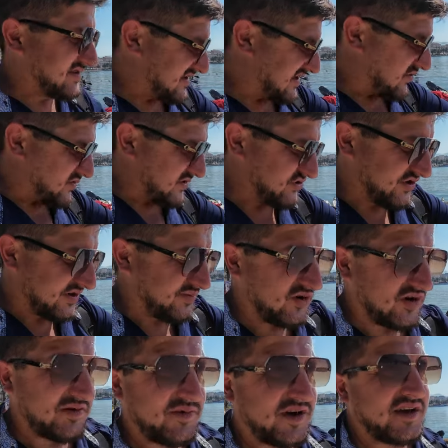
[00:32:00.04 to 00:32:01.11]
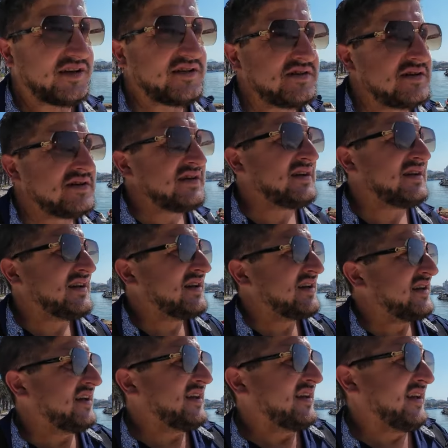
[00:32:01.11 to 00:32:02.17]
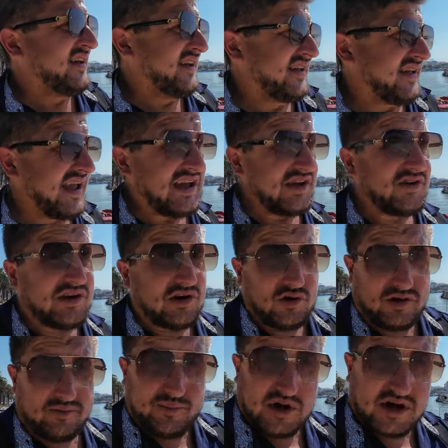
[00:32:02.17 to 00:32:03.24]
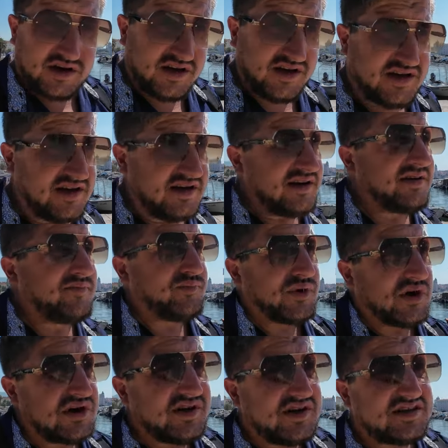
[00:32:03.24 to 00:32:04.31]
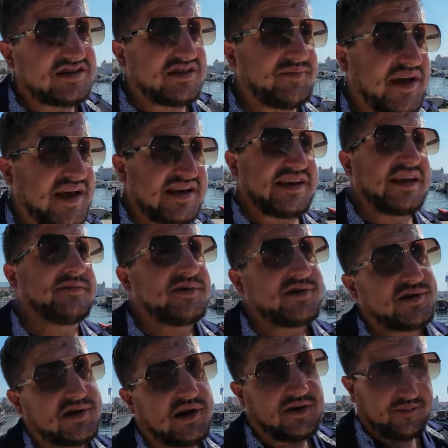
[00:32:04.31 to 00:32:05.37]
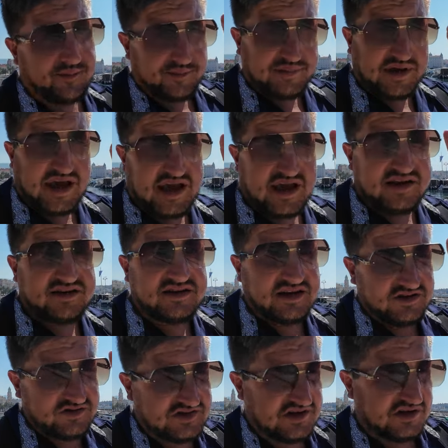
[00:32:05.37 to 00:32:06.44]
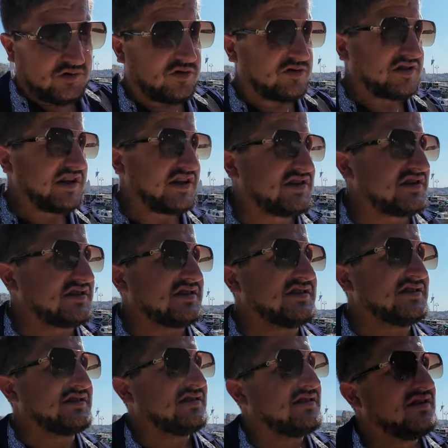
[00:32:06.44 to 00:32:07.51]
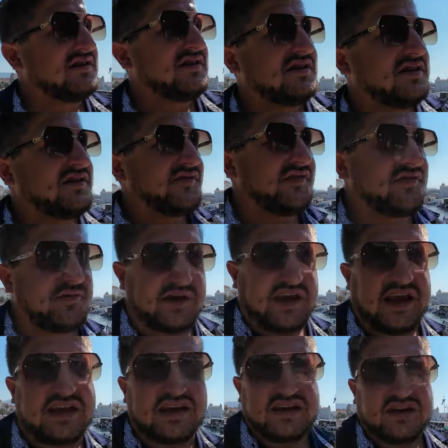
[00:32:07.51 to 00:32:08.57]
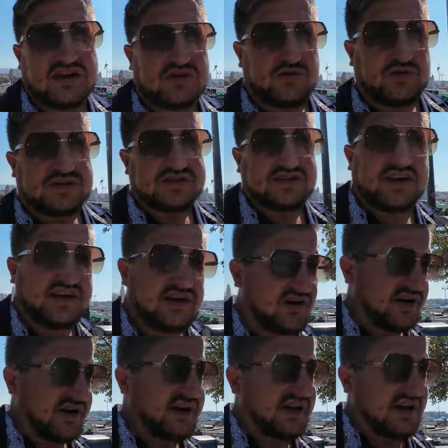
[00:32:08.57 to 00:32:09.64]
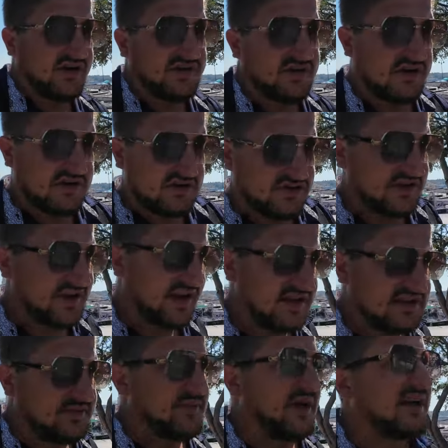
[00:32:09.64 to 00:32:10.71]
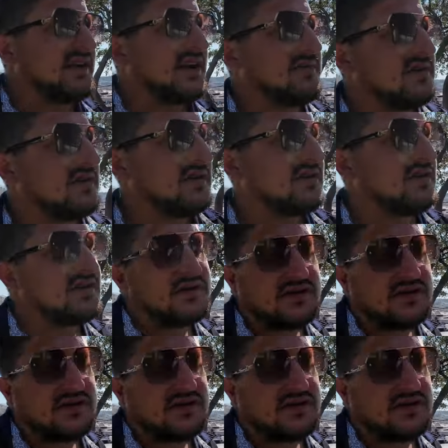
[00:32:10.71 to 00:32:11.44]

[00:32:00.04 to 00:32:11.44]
like one trick pony. But yeah, you can go to Berta here. Berta is the bad neighborhood. Bad, I use it in quotations, because if you're from Canada or USA or any other country that has a bad neighborhood,